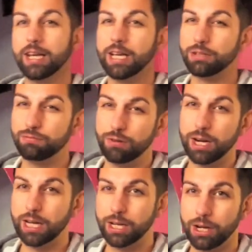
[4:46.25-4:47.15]
It's
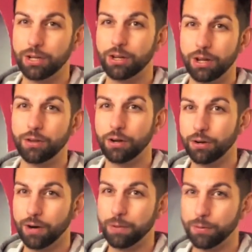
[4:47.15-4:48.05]
really not a
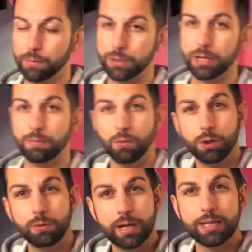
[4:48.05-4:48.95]
great property. But what
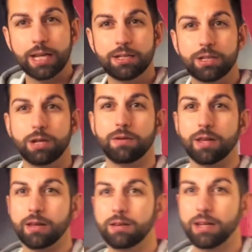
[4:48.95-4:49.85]
do we intend to do with
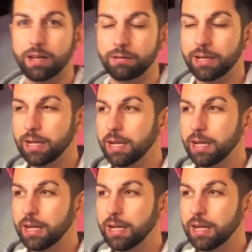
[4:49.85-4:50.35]
it?